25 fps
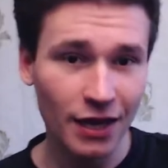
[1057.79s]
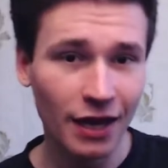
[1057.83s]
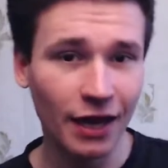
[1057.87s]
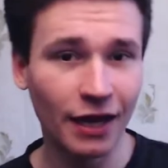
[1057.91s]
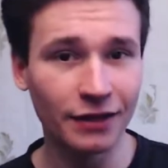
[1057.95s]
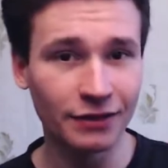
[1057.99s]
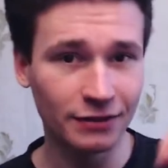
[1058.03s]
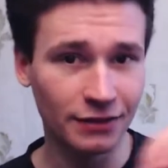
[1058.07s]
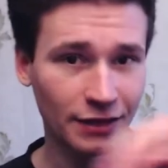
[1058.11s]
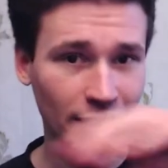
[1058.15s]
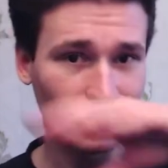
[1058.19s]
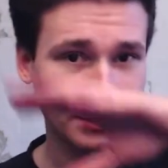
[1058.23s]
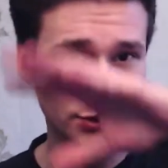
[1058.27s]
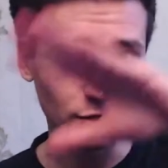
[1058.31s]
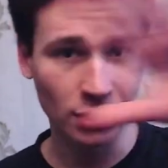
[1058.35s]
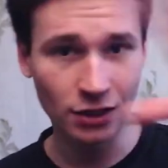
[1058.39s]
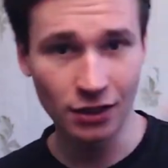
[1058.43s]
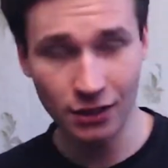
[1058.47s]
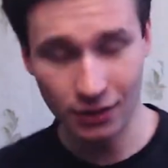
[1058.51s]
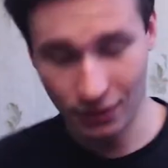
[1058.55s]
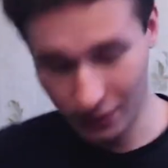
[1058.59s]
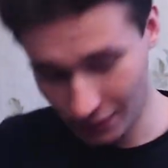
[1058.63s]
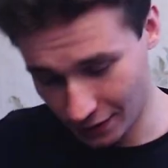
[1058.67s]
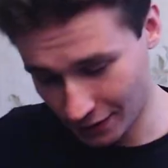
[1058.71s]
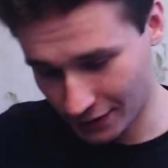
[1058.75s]
And actually
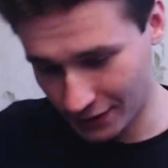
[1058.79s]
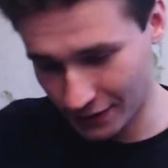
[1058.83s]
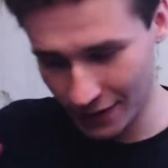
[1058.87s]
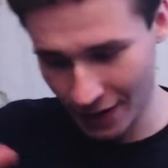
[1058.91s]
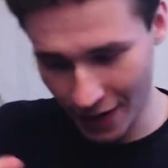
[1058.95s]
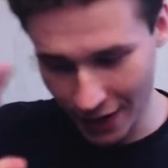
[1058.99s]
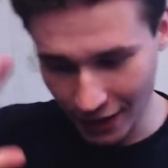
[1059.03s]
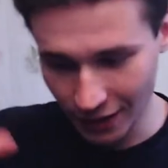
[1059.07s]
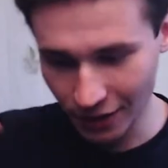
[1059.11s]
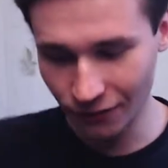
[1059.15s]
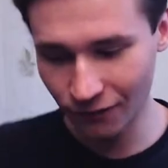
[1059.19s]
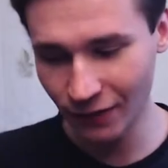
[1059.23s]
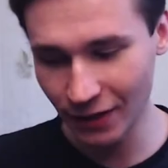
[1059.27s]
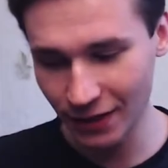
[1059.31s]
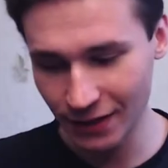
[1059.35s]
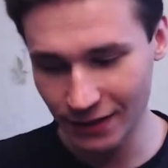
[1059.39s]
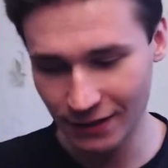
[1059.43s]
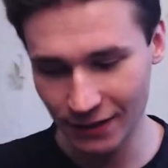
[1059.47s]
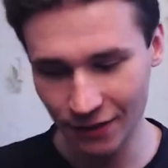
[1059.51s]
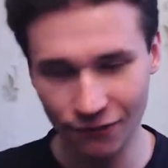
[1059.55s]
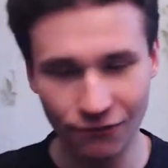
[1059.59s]
it is kind of easy.